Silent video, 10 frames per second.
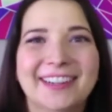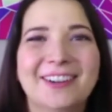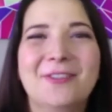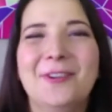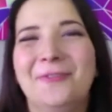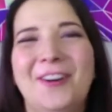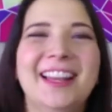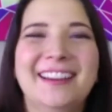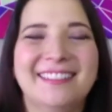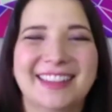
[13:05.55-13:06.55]
will fall
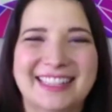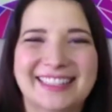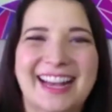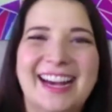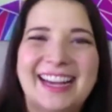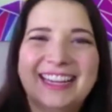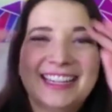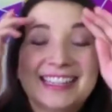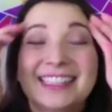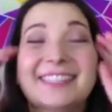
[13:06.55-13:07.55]
out of the sky
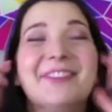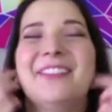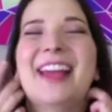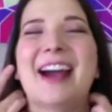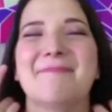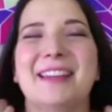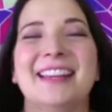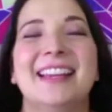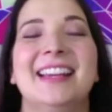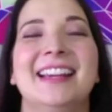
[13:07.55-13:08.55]
because it just won't happen.
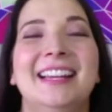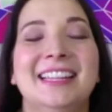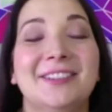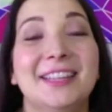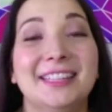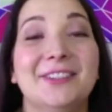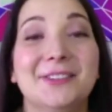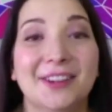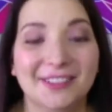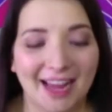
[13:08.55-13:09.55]
So let's use
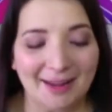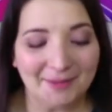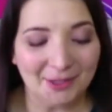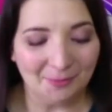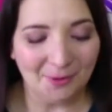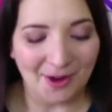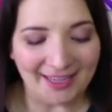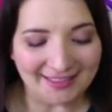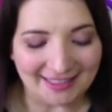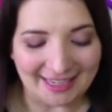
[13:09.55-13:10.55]
our time super
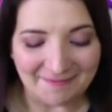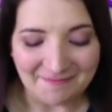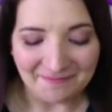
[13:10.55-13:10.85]
wisely.